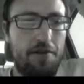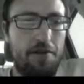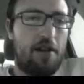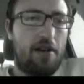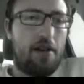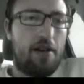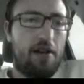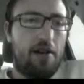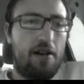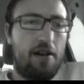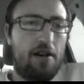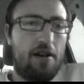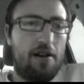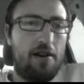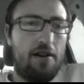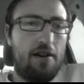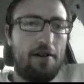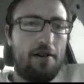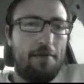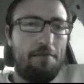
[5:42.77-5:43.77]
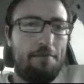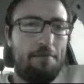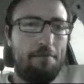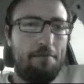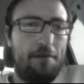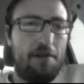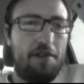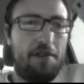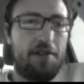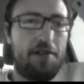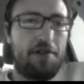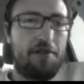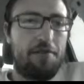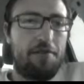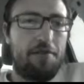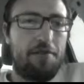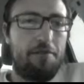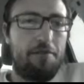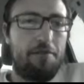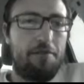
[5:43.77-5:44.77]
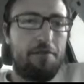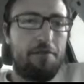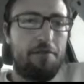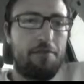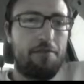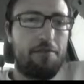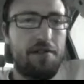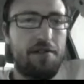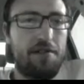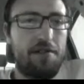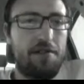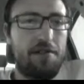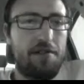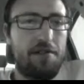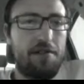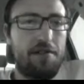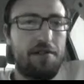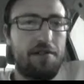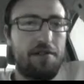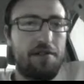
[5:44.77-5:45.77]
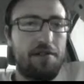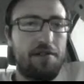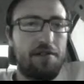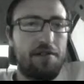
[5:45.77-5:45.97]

And these shouldn't be const, actually.